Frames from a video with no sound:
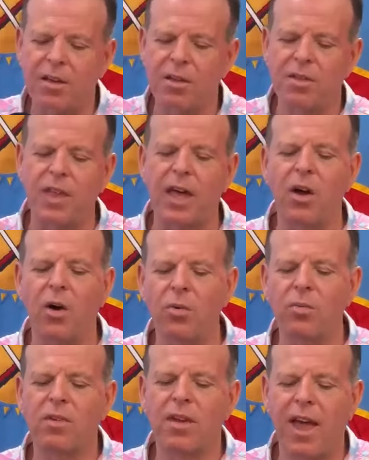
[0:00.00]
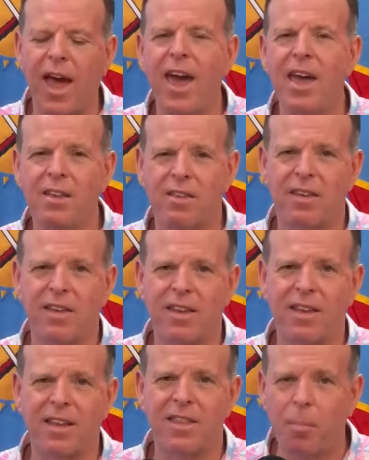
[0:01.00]
they don't hate
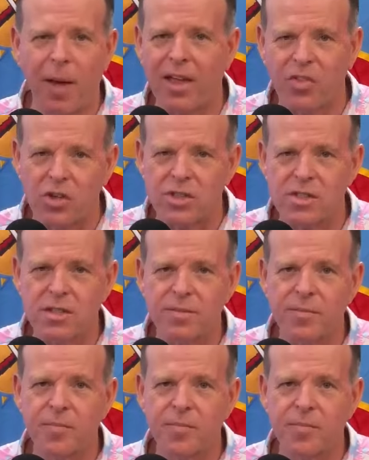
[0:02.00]
the Panthers.